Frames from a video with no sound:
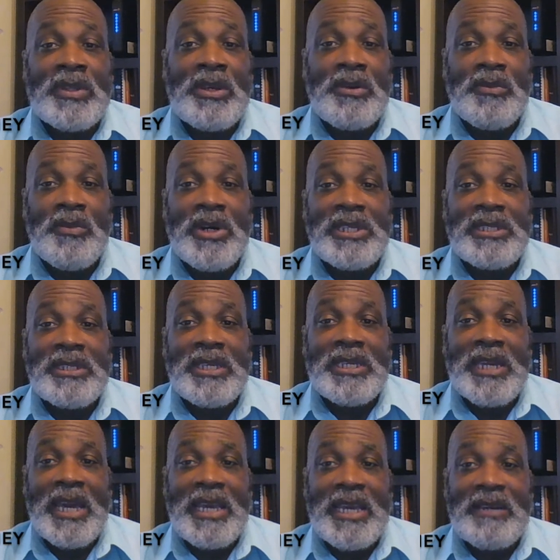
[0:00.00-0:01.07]
One thing
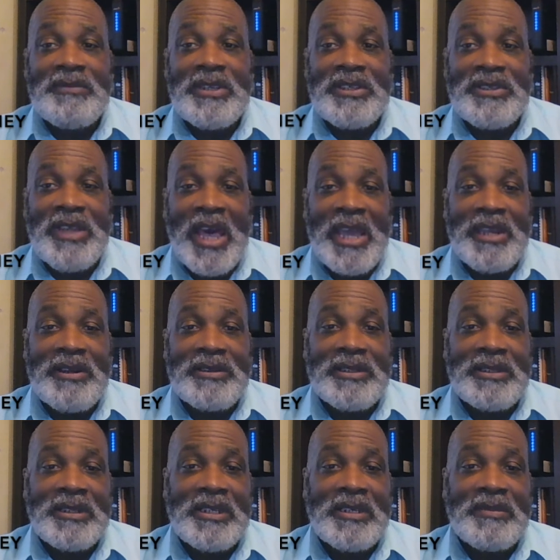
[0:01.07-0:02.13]
I have
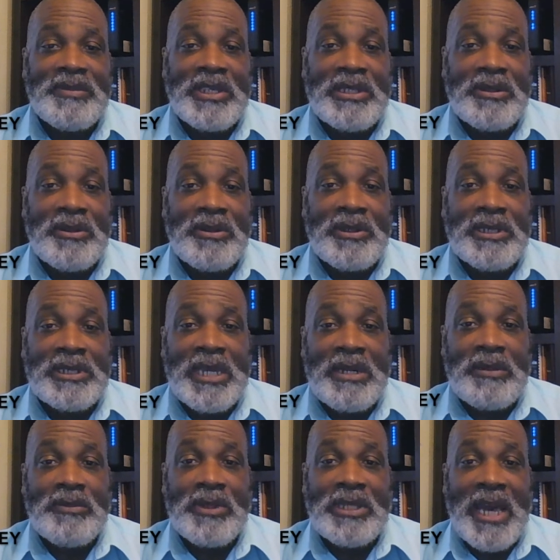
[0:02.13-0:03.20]
desired of the Lord
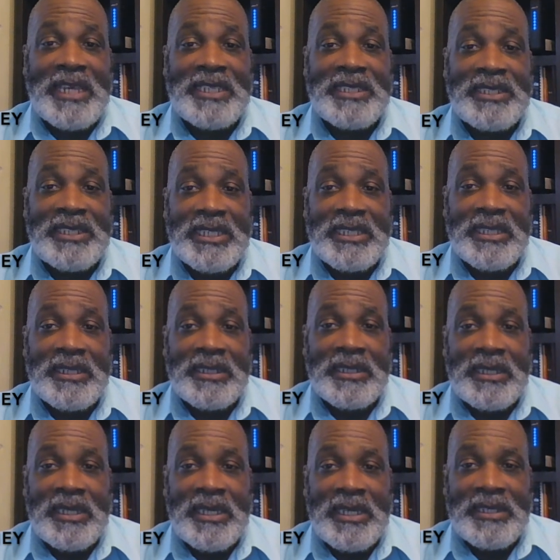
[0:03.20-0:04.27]
that will I seek,
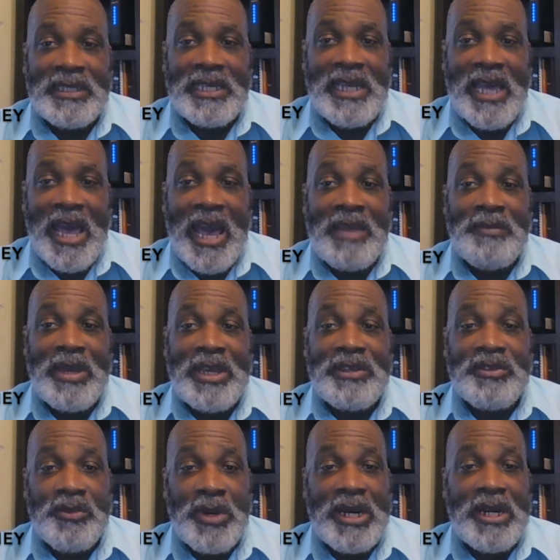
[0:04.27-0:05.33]
that I may
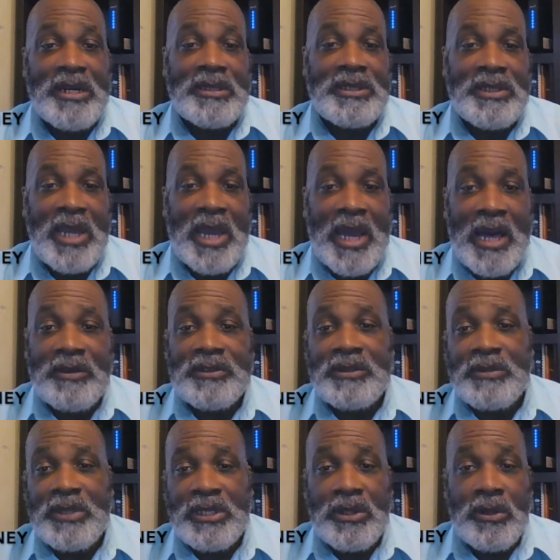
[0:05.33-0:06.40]
dwell in the house
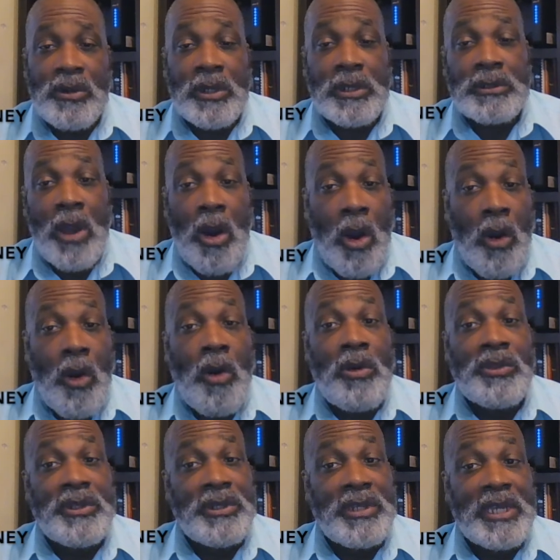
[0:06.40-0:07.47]
of the Lord
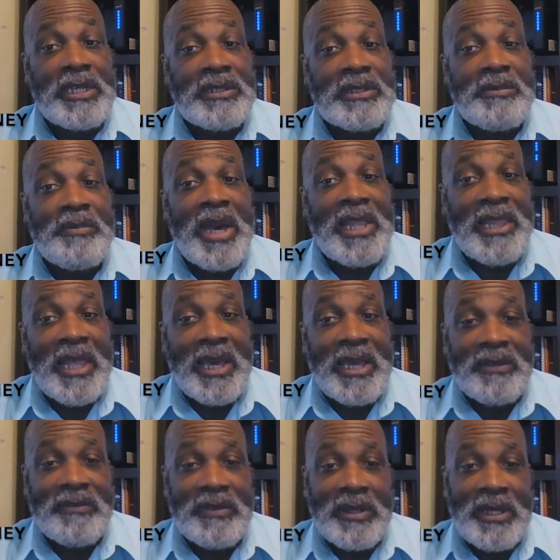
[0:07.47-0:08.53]
all the days of my
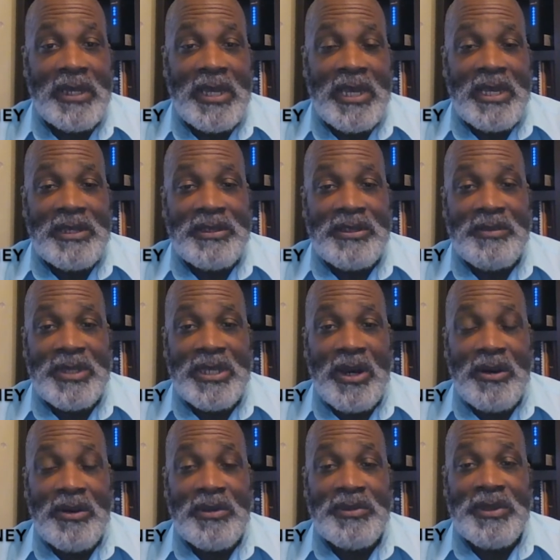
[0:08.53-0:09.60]
life, to
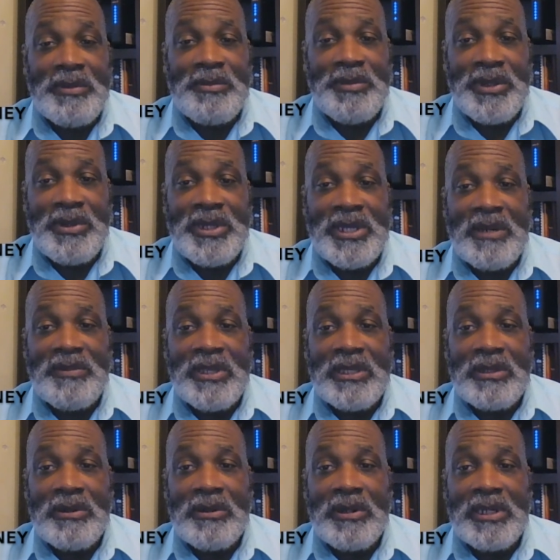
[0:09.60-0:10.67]
behold the beauty of the
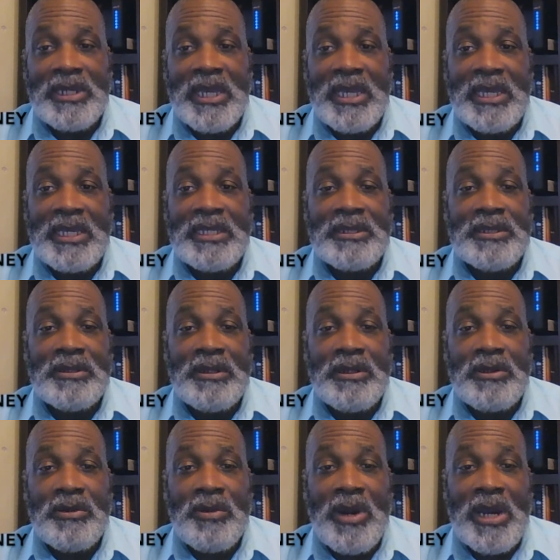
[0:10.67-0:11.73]
Lord and to
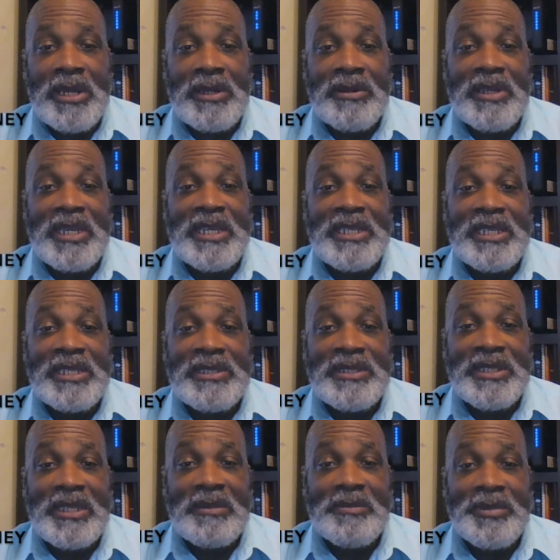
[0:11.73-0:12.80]
inquire in his
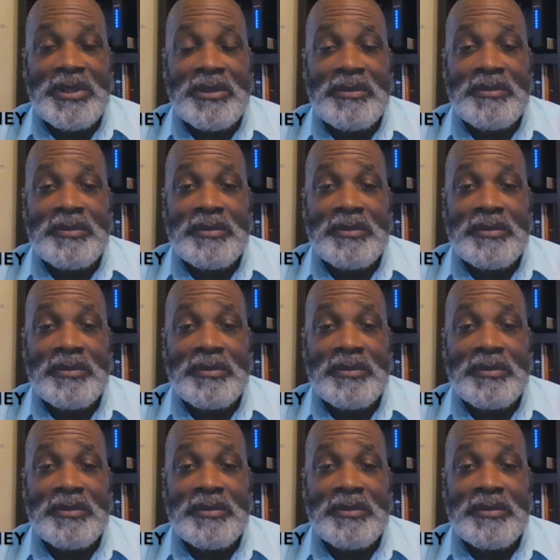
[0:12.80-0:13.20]
temple.